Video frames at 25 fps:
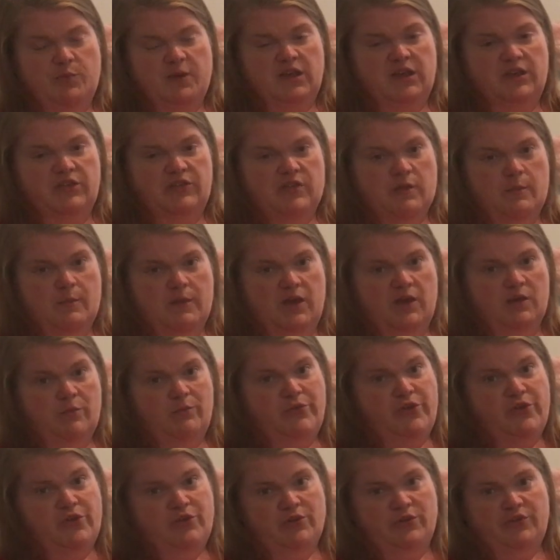because I'm a
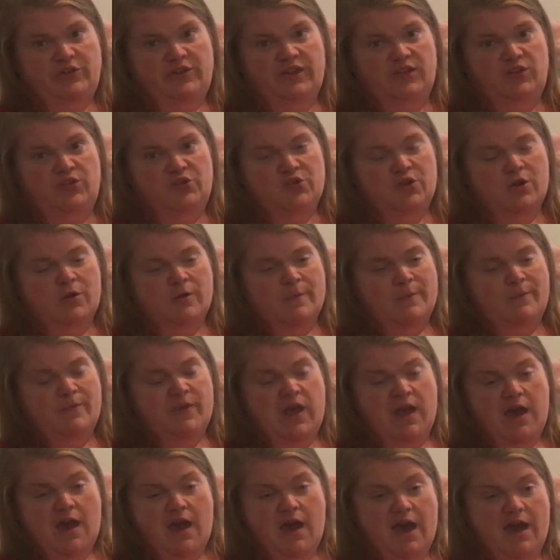computer teacher.
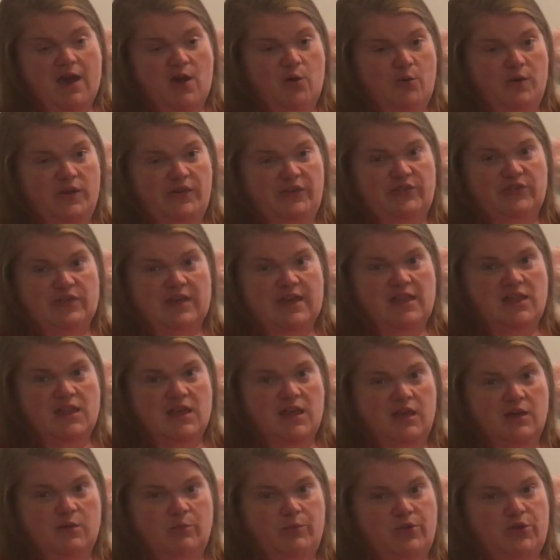I always say
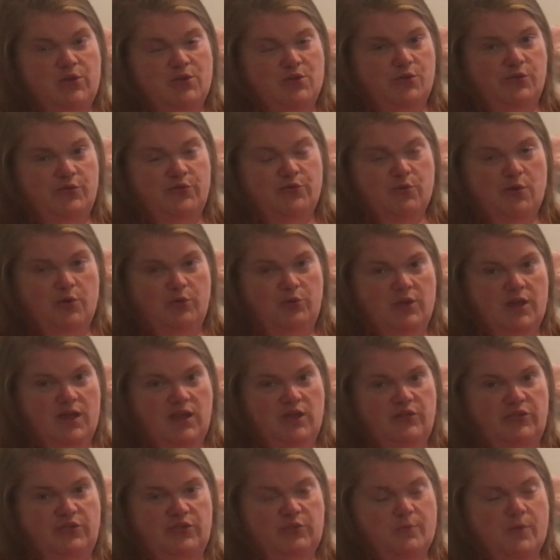that computers are
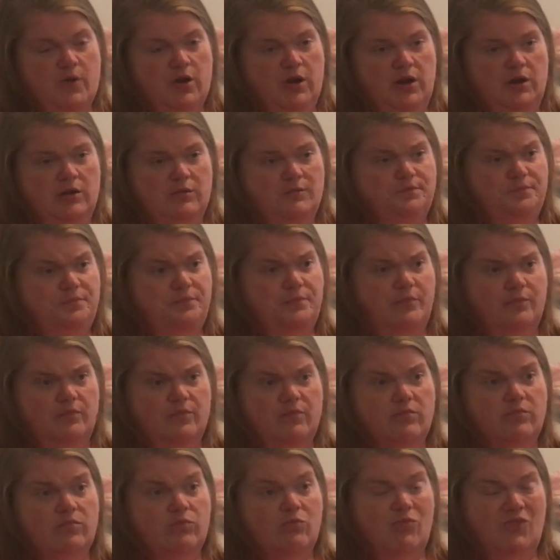only as smart
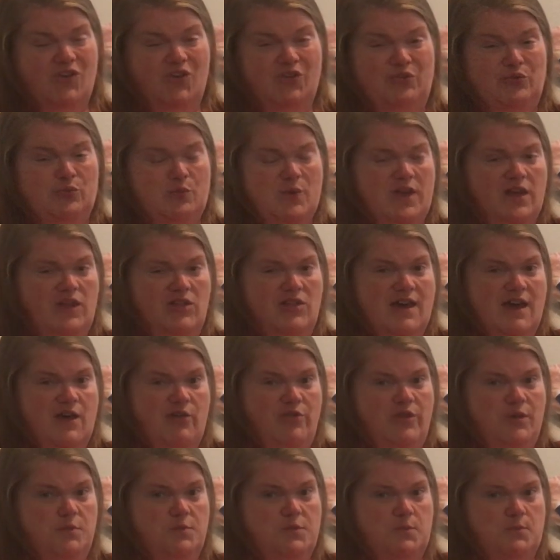as we
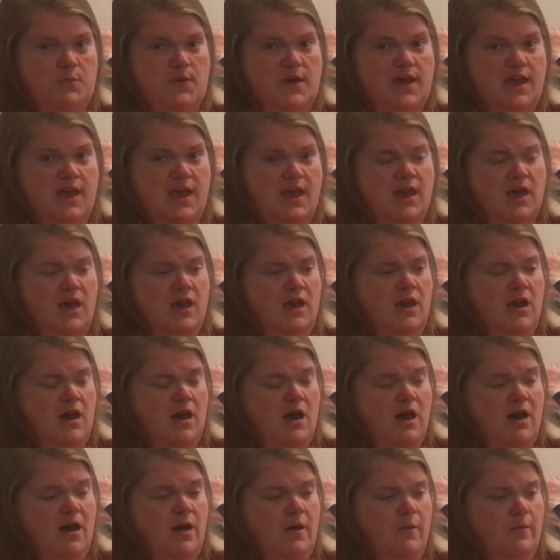allow them to be.
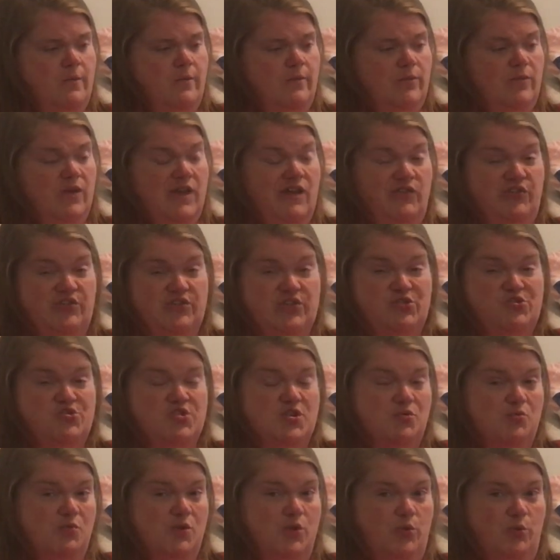Um, as a
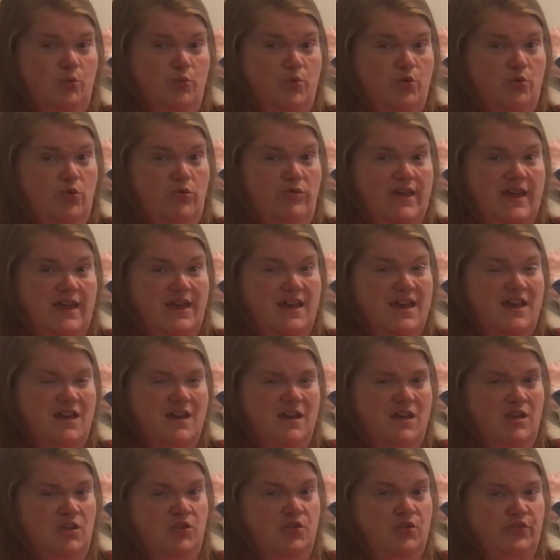general rule, they
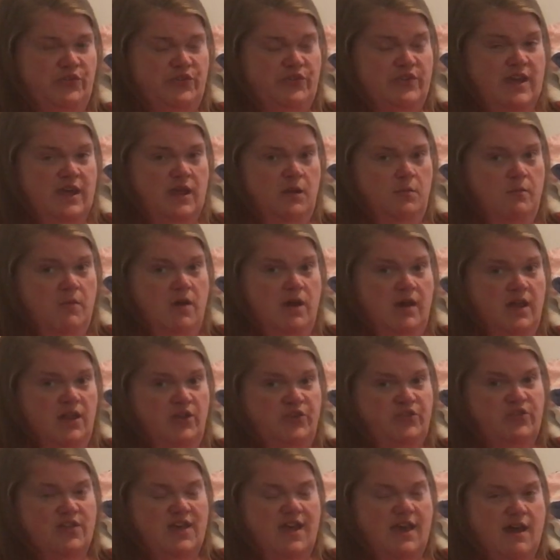can't understand
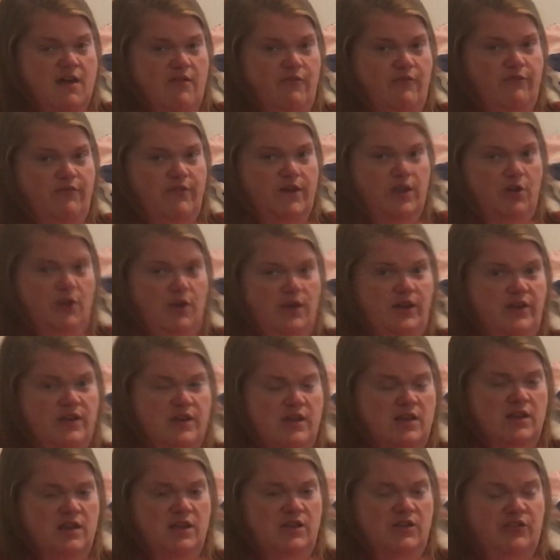much. They have very
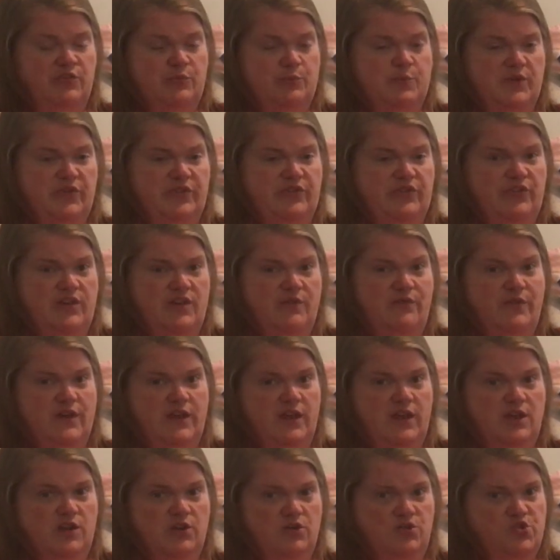
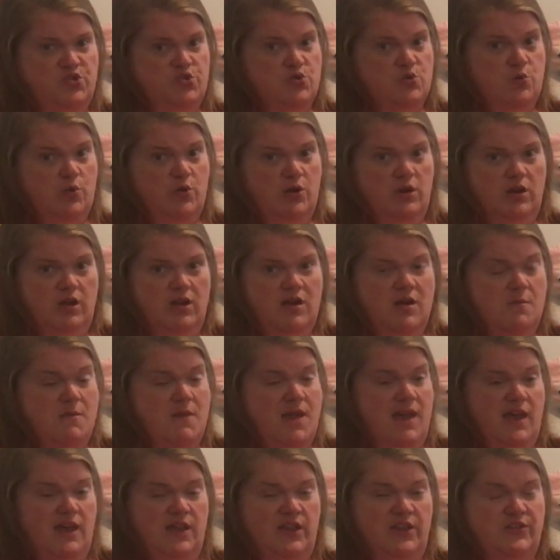specific short
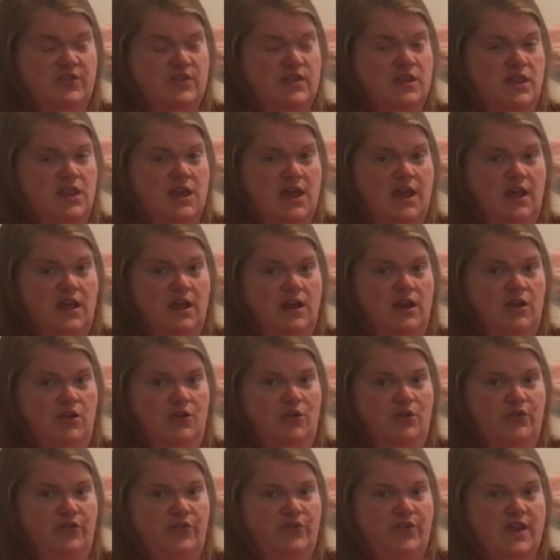commands that they can
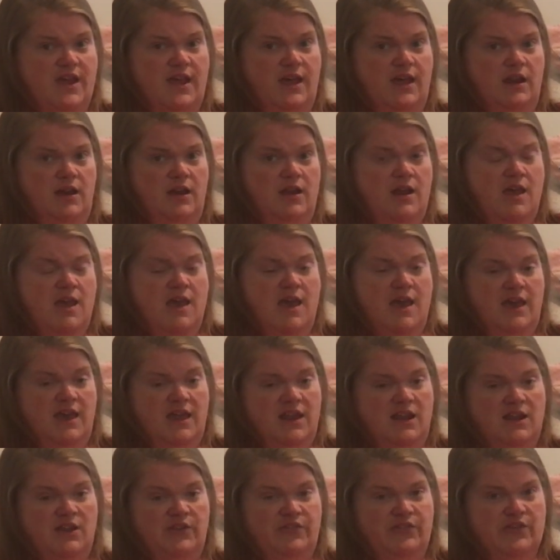understand.
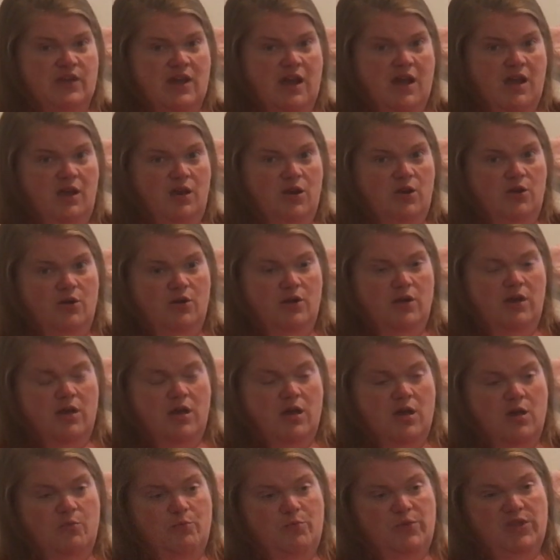And it's our
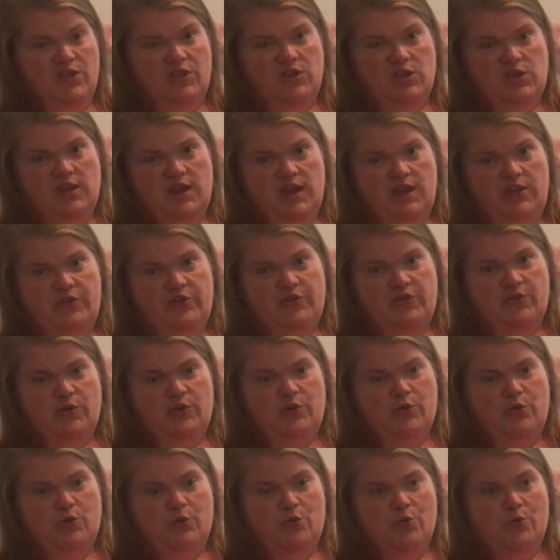ability
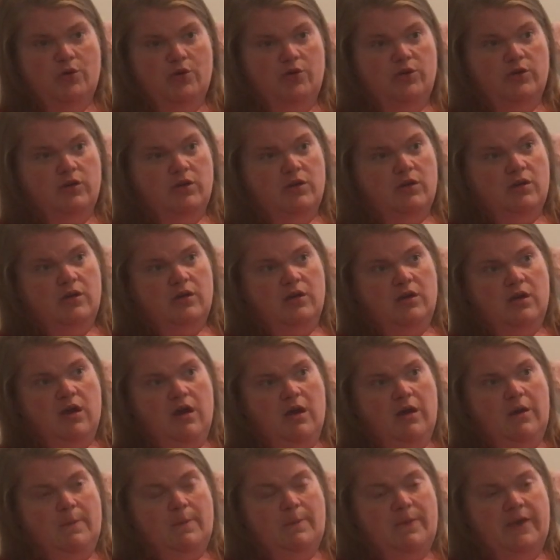to
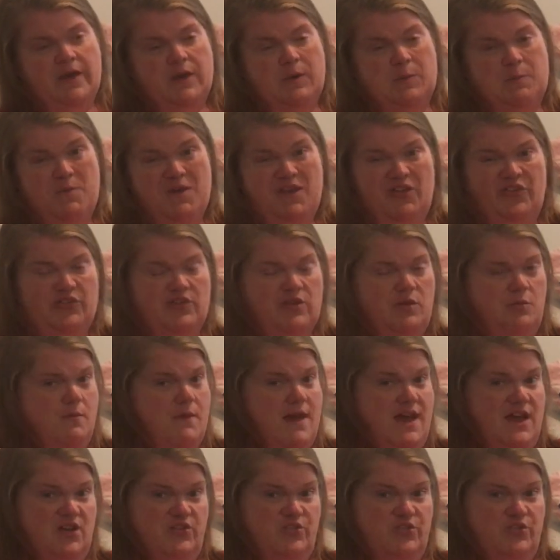um, mix and
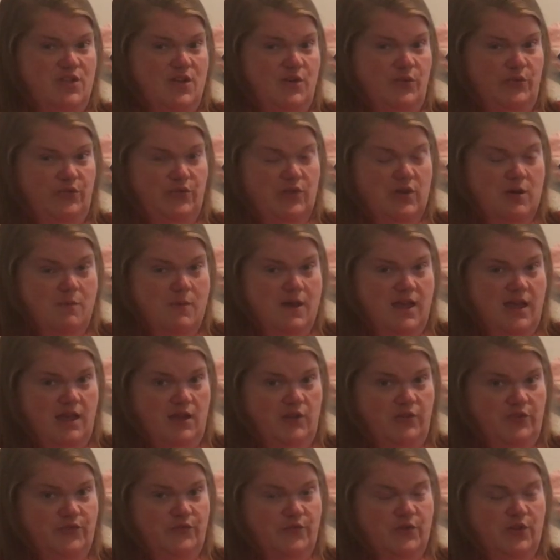match those
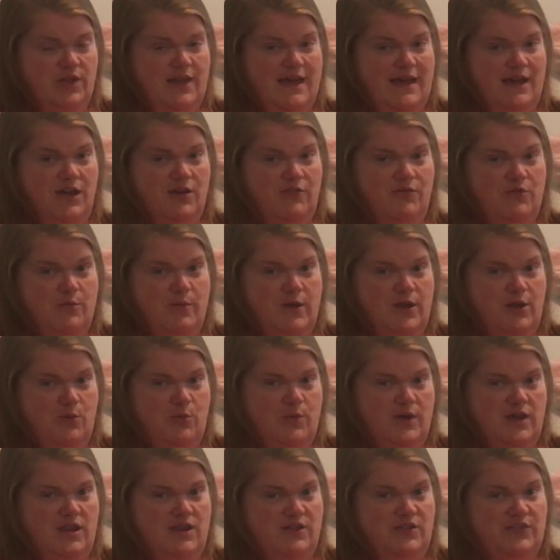commands, for lack of a
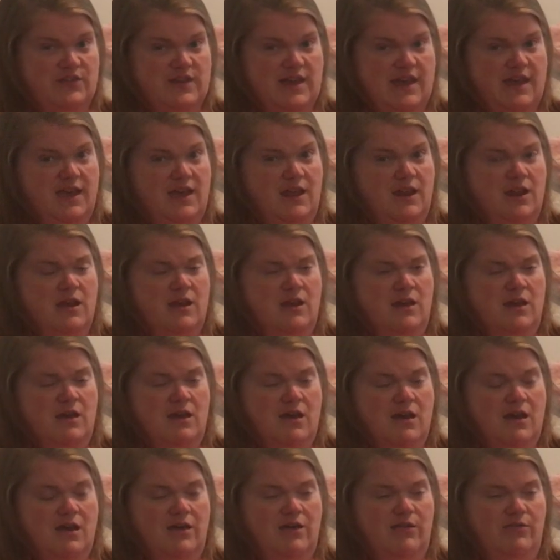better way to say it,
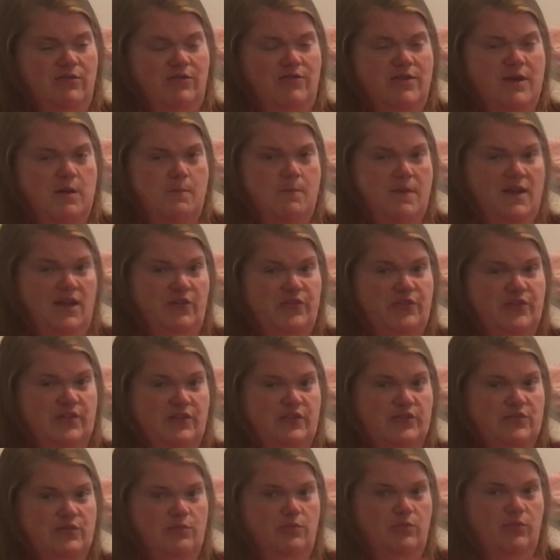uh, that makes
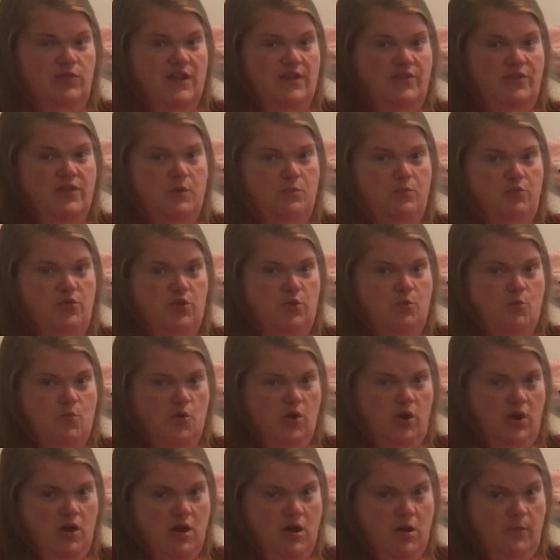us let them do
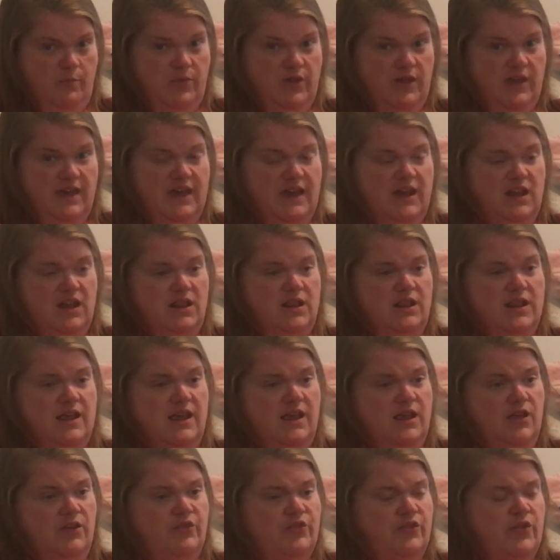more complicated
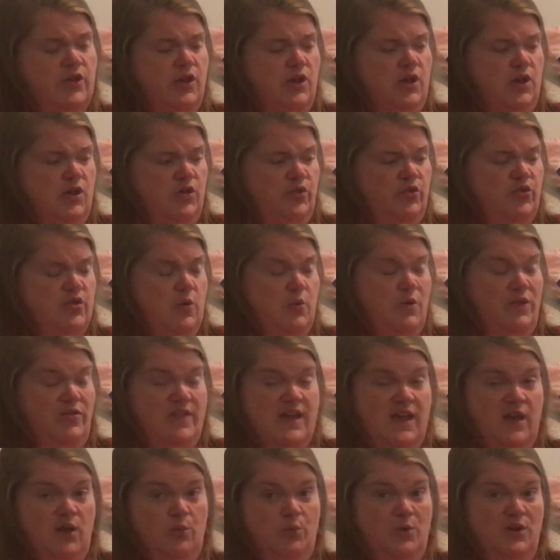things. So when
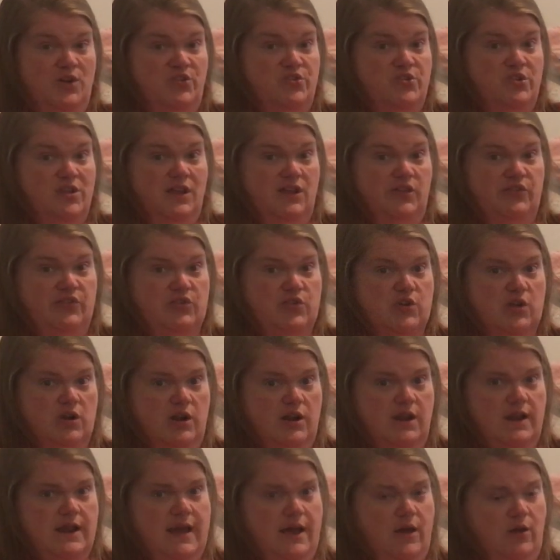they originally
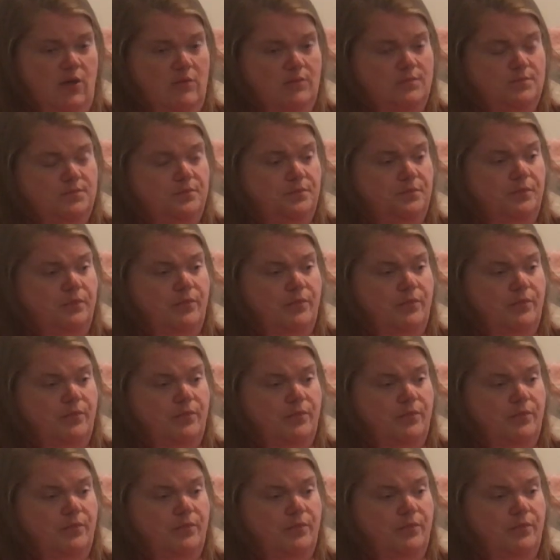started out,